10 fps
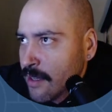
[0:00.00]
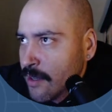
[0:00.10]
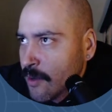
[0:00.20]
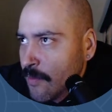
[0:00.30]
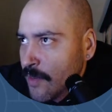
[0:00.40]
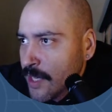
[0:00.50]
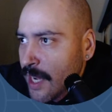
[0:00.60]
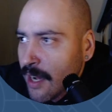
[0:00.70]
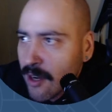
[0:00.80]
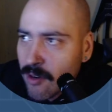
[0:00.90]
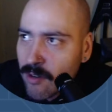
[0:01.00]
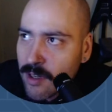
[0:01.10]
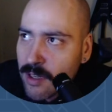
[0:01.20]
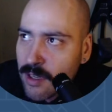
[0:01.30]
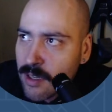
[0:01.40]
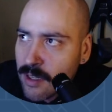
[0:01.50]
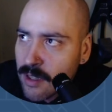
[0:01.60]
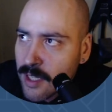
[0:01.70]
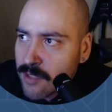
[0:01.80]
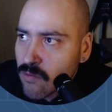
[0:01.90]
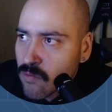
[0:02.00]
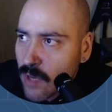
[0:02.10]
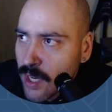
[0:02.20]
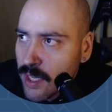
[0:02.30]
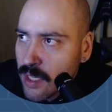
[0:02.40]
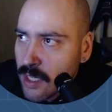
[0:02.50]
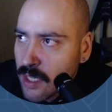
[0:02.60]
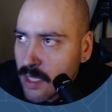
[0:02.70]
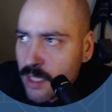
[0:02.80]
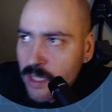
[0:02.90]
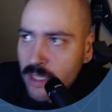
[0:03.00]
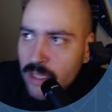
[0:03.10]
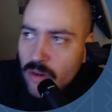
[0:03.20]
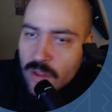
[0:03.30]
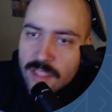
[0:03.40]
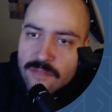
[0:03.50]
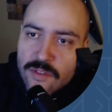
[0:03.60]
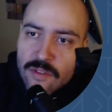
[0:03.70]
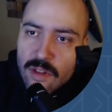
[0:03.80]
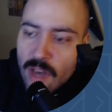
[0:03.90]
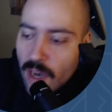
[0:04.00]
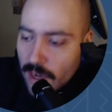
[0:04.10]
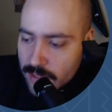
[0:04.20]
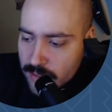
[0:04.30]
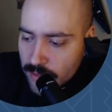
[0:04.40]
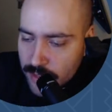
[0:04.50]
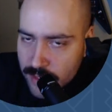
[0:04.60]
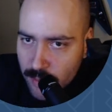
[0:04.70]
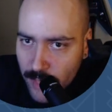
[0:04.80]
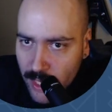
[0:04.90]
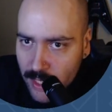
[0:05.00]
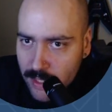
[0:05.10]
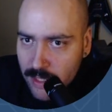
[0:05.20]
Now let's run, or let's view the logs for this command